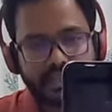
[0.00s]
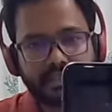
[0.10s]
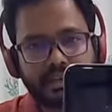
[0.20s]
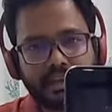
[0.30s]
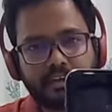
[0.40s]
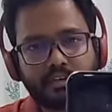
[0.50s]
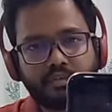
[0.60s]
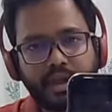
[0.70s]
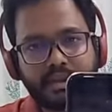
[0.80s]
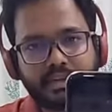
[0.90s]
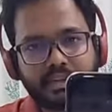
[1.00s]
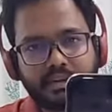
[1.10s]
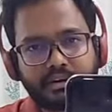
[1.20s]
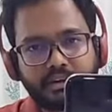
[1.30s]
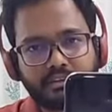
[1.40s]
length in case of
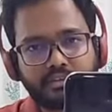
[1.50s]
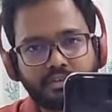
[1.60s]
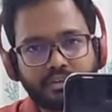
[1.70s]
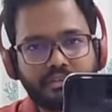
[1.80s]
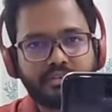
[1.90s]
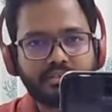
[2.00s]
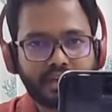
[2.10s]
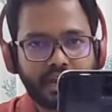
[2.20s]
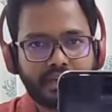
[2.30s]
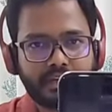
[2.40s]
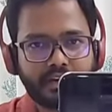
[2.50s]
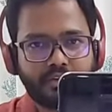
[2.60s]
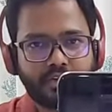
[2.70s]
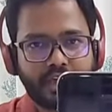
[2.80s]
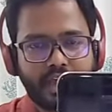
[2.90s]
anterior teeth. So this is the criteria
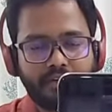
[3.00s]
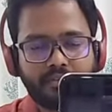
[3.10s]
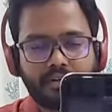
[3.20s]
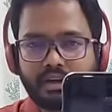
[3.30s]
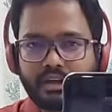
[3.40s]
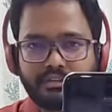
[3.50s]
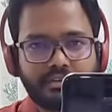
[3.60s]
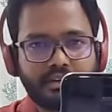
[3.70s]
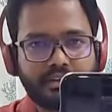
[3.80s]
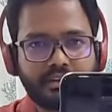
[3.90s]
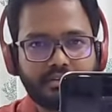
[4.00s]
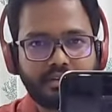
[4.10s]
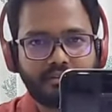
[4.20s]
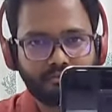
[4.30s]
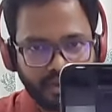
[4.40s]
we have. Uh, consider this
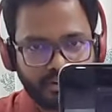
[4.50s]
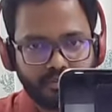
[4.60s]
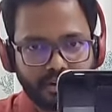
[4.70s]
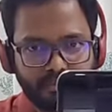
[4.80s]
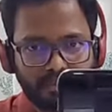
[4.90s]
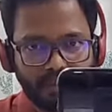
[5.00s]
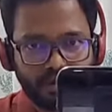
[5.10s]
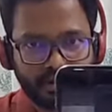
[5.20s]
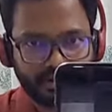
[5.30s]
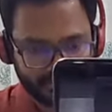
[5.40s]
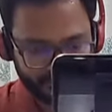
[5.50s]
very, very important.